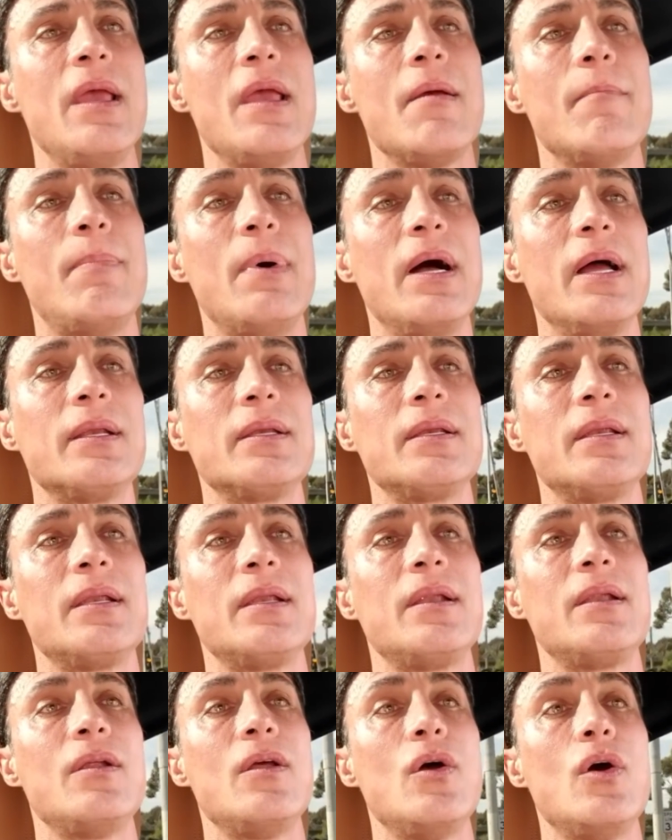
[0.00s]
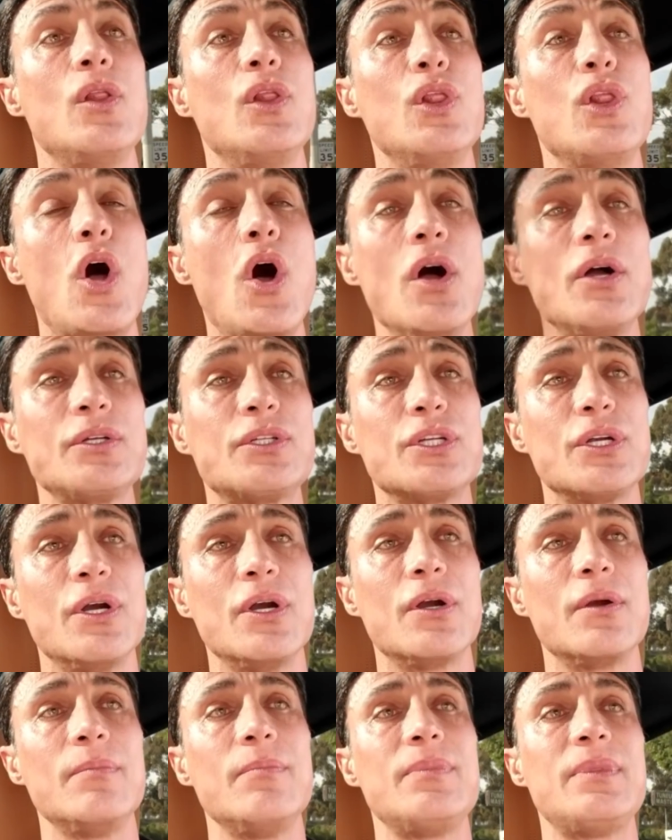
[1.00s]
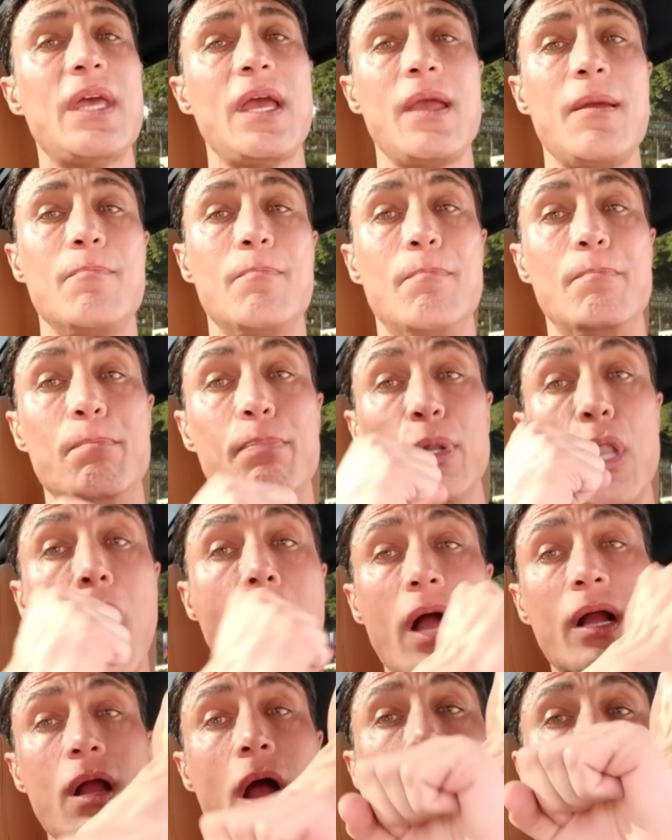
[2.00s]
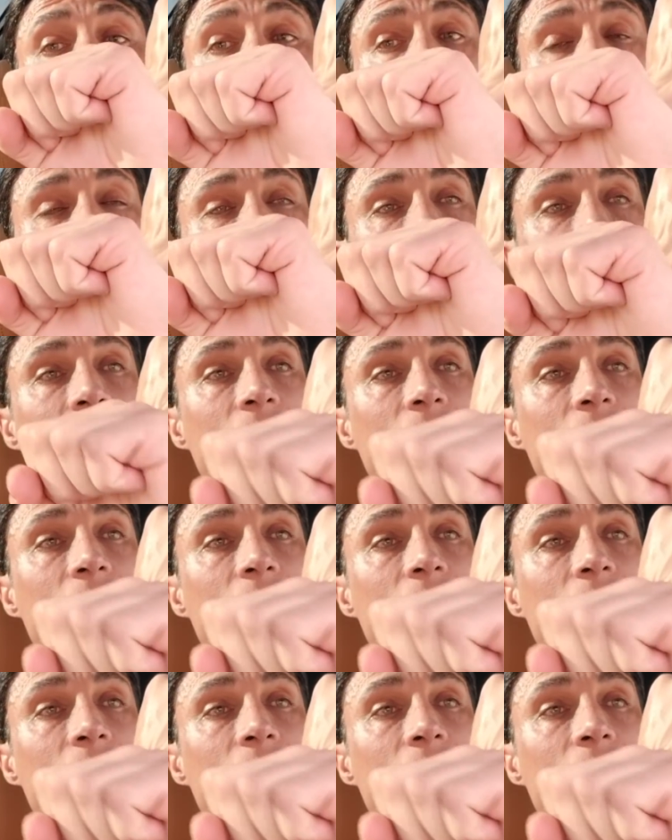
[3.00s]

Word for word: But long-term, they block off